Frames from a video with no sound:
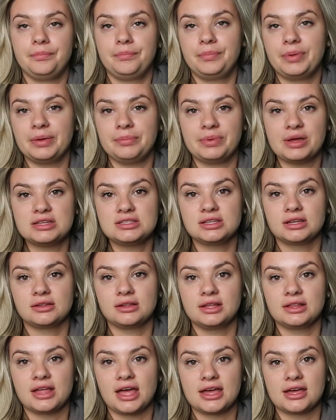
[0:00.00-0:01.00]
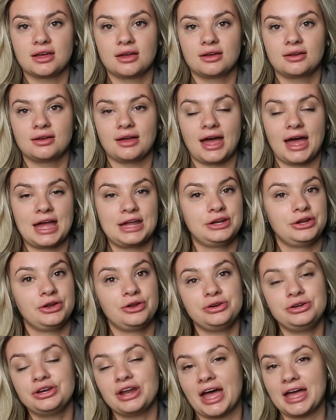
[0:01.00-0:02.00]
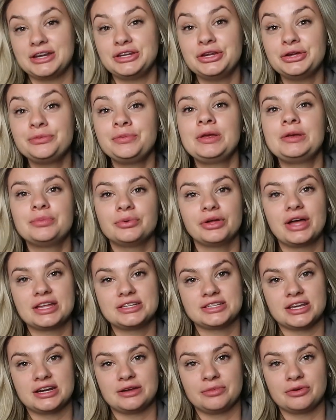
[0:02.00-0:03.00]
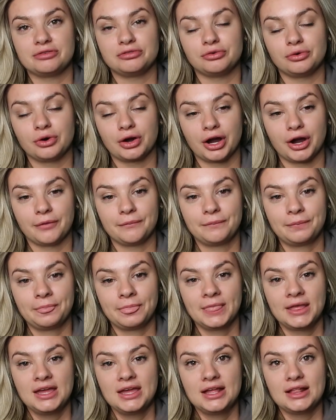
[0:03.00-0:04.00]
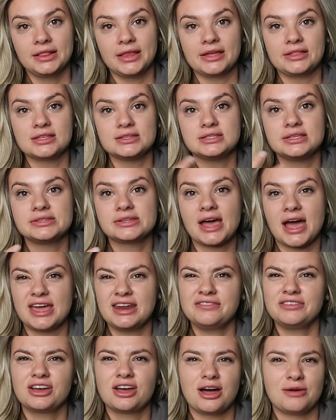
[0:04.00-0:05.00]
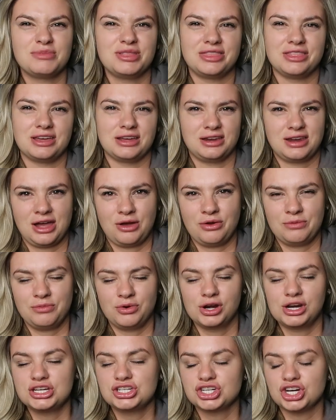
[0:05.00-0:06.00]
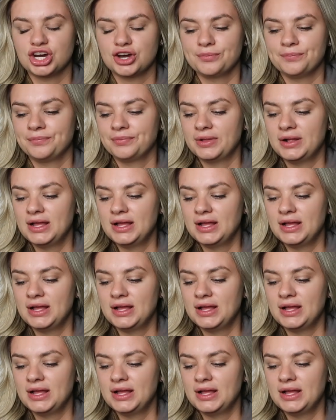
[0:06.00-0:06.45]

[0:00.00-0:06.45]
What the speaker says: But basically, like, I knew people had done it before. Like, this is kind of a common thing now, I'm pretty sure.